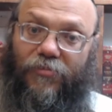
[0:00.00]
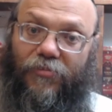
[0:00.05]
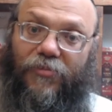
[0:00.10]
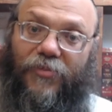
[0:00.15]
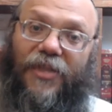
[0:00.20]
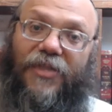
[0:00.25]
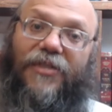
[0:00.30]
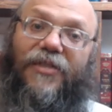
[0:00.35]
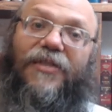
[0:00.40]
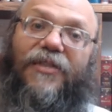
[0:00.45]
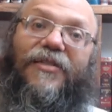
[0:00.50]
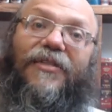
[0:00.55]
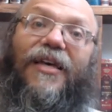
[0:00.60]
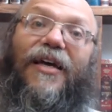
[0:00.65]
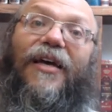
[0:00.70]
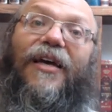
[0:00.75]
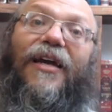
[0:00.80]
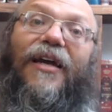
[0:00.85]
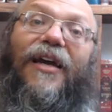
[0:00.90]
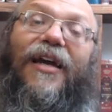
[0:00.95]
This is
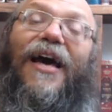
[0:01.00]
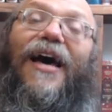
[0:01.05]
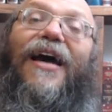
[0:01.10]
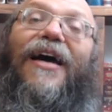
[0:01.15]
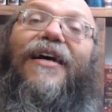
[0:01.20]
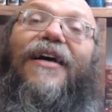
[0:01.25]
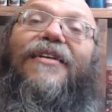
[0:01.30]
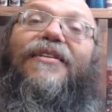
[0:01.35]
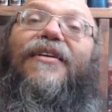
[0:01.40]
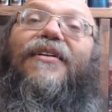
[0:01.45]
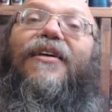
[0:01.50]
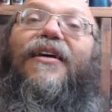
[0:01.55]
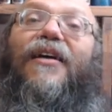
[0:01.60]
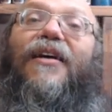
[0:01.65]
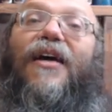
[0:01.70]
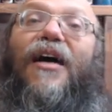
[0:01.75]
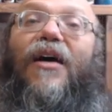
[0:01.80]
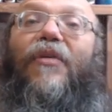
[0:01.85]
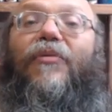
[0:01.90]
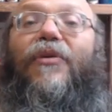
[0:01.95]
the lines that are
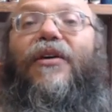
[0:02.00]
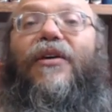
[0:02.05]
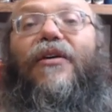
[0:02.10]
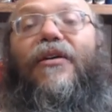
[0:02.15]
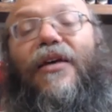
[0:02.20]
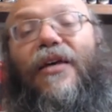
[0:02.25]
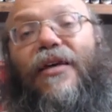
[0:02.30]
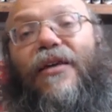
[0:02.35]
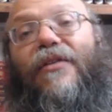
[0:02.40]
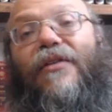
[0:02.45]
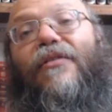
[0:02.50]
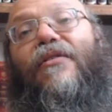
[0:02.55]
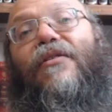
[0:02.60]
coming in,